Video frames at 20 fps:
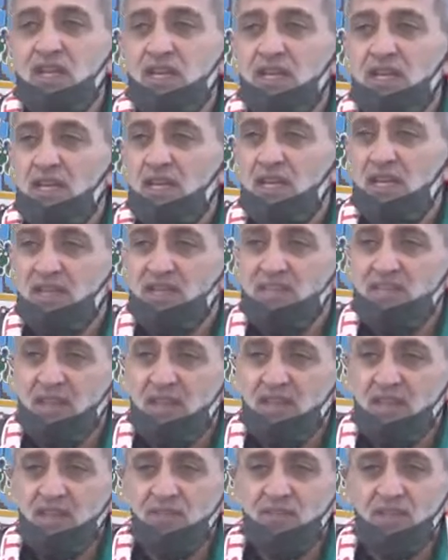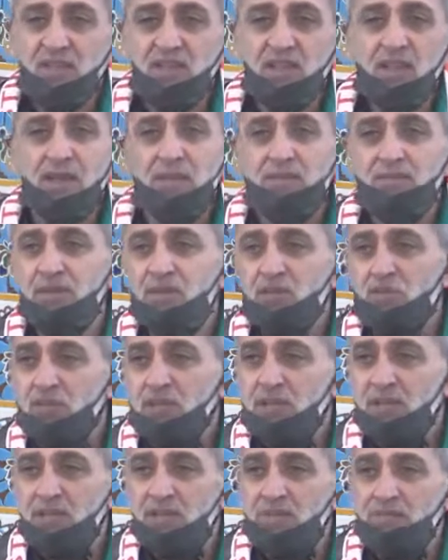uh, in South Africa
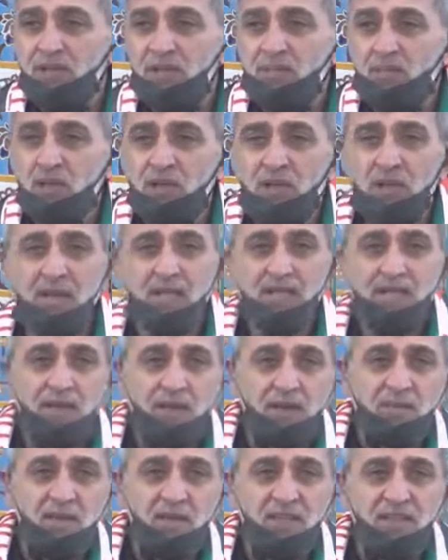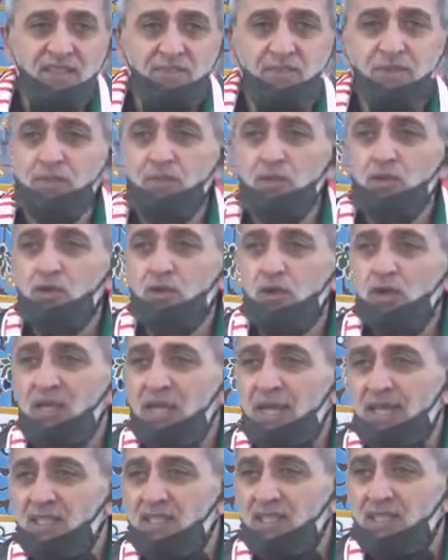between people like Hamas, people don't
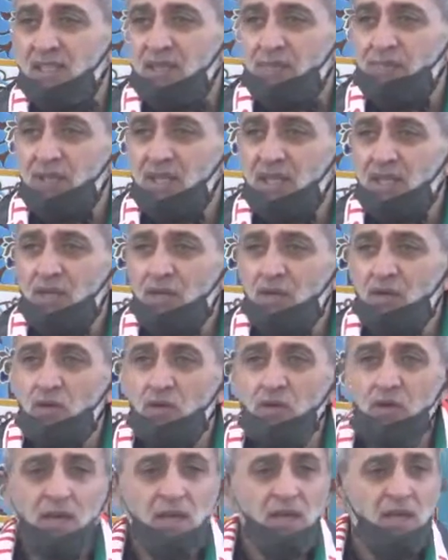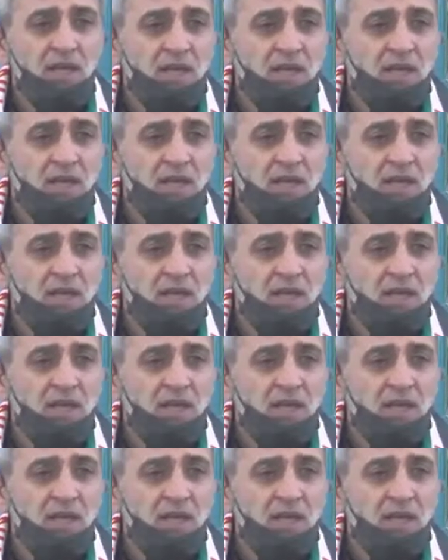like uh, PLO.